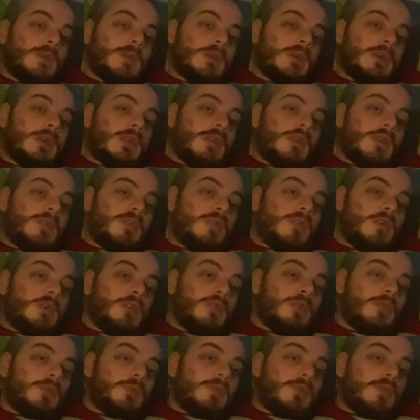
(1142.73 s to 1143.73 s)
And it's not a
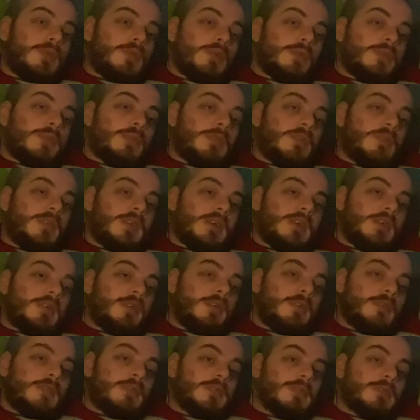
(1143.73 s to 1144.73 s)
good thought to think
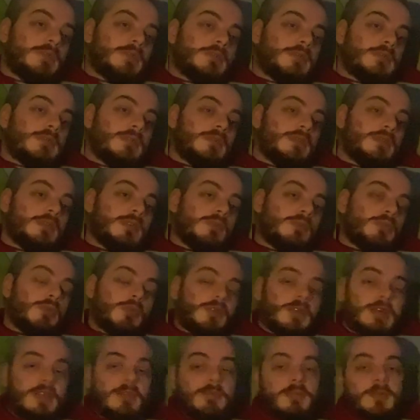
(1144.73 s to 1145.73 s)
on. It's what
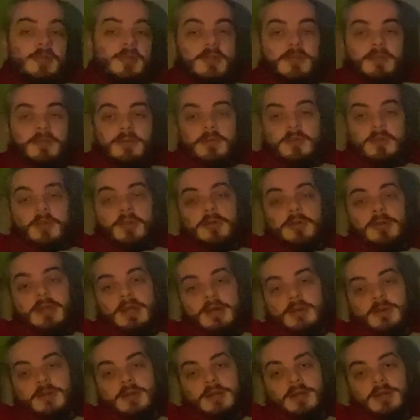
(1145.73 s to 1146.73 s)
gets me so
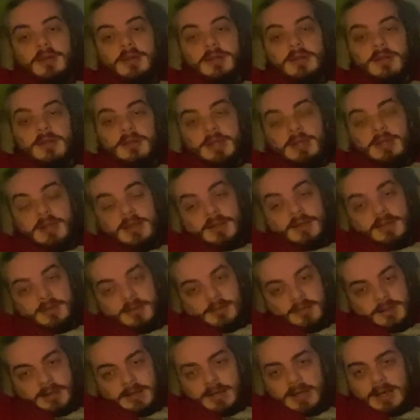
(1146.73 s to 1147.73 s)
down, like it, it
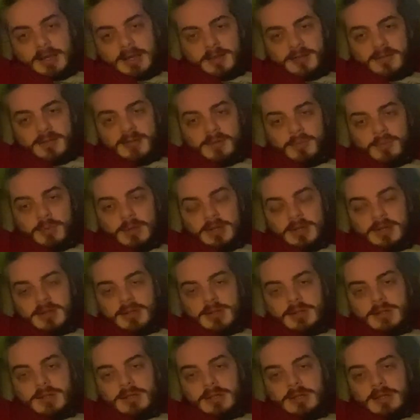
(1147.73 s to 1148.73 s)
like it has this week,
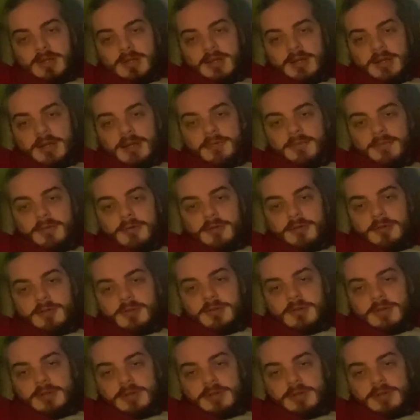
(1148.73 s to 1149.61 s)
that thought.